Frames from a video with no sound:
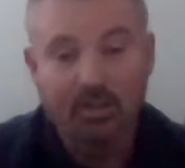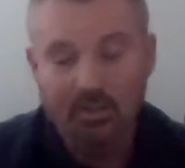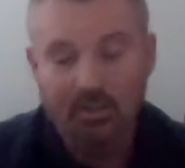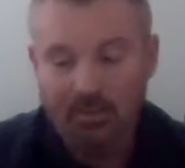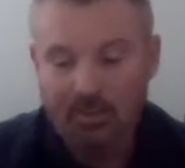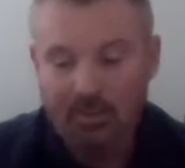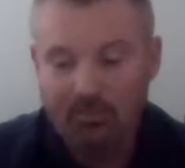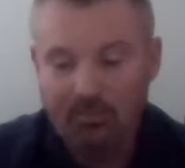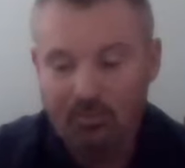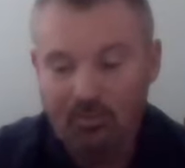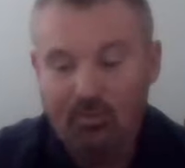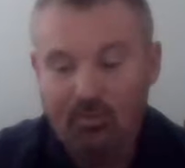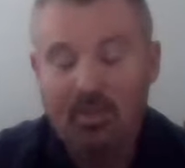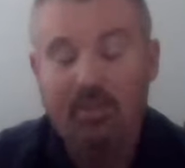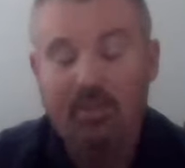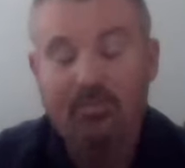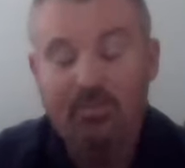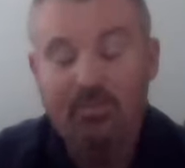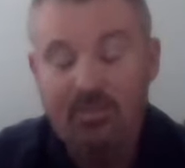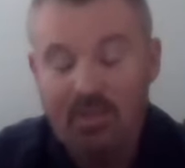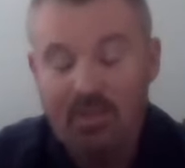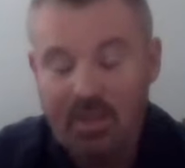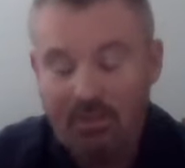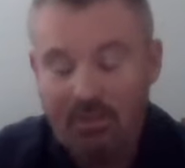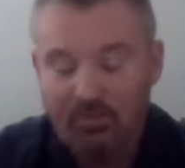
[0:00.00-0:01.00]
if you've
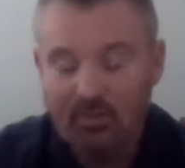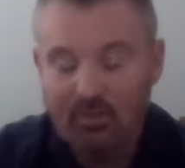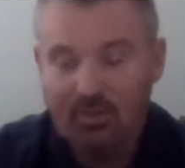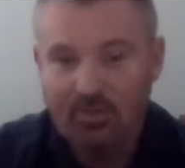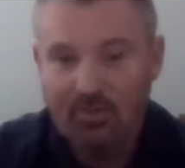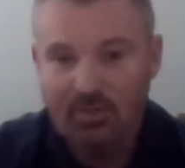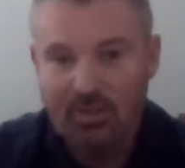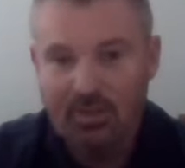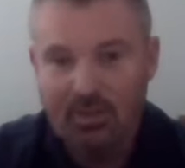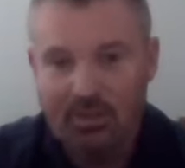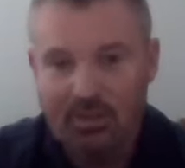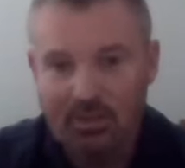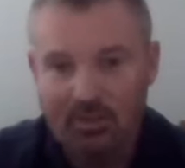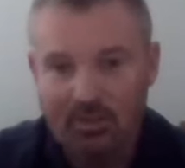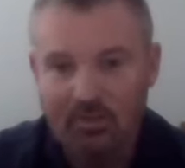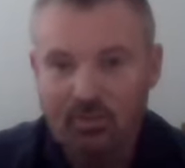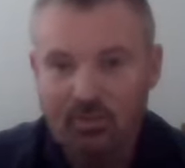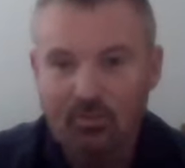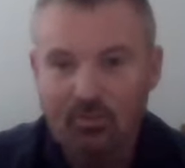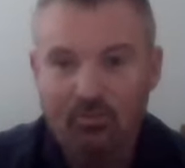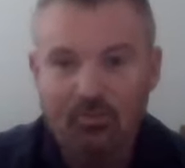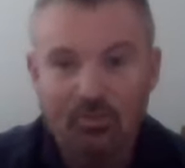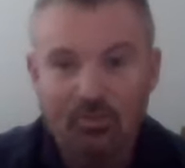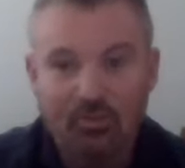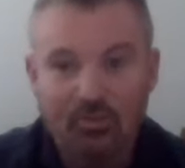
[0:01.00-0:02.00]
never seen it,
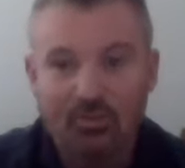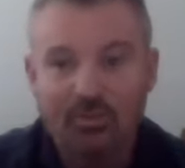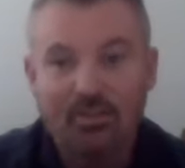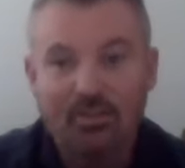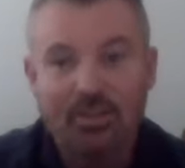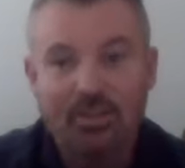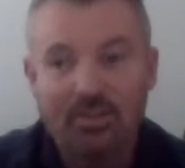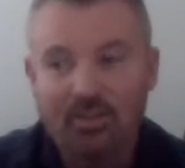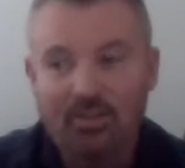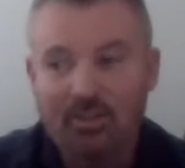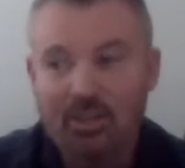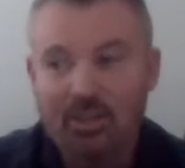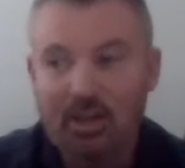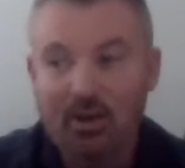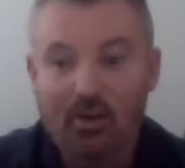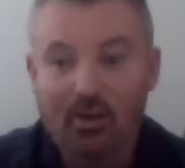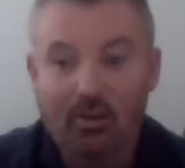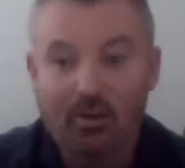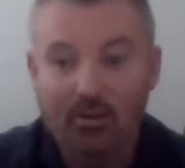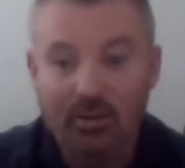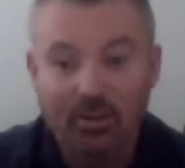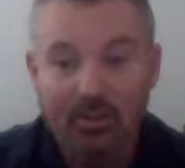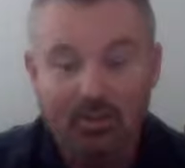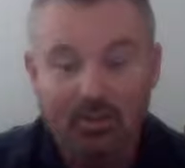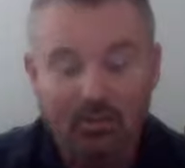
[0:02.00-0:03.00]
you just need to get
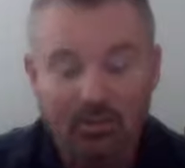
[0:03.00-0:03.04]
on it.